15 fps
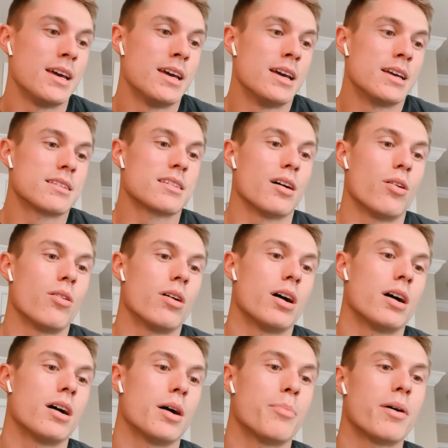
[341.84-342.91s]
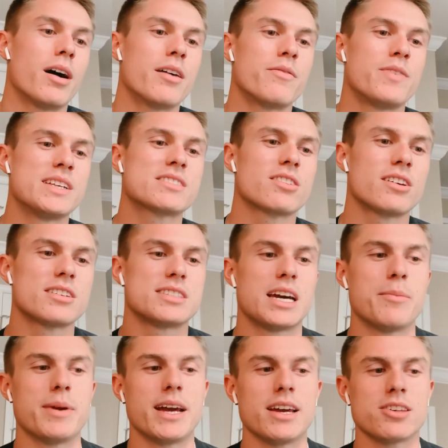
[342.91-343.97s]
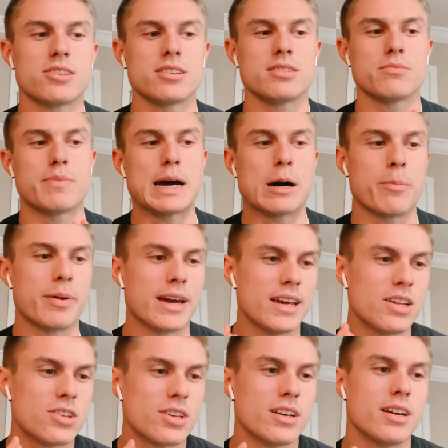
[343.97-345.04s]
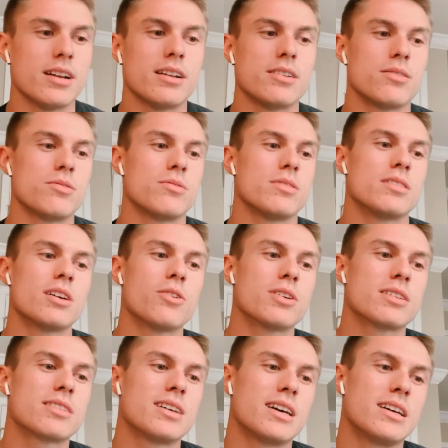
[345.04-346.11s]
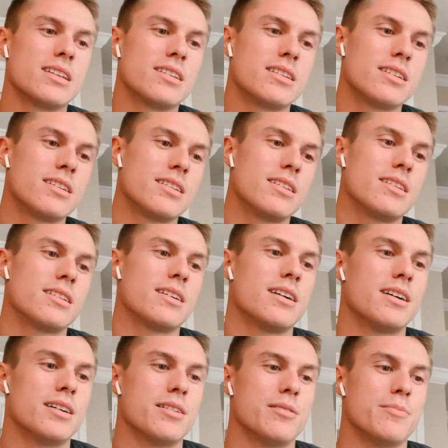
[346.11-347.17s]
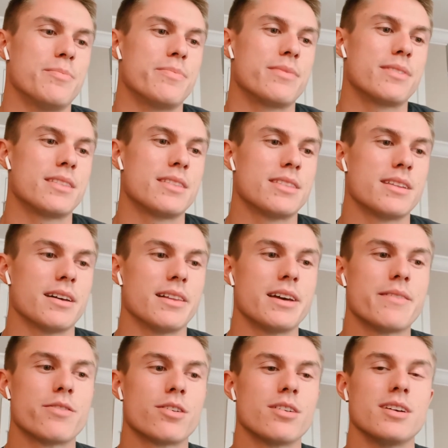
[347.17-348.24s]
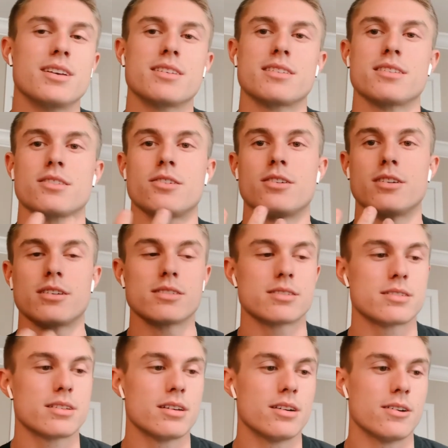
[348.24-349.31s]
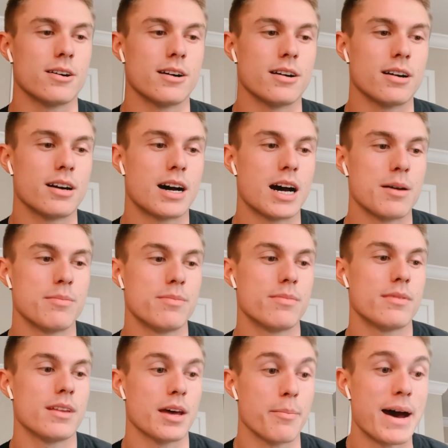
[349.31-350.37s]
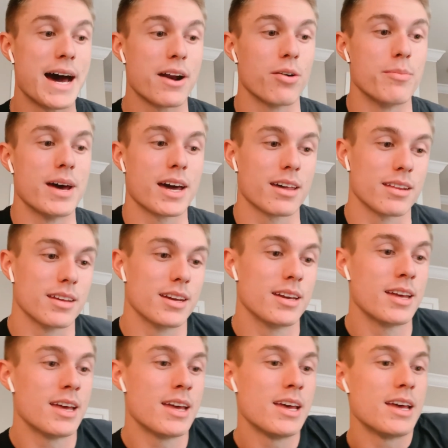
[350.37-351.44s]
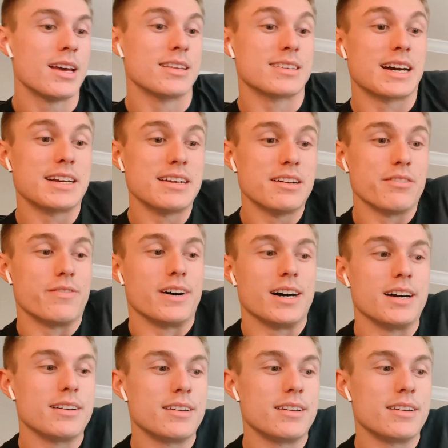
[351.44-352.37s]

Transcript: So upon physical examination, palpation, notice that the liver is enlarged, or hepatomegaly is identified.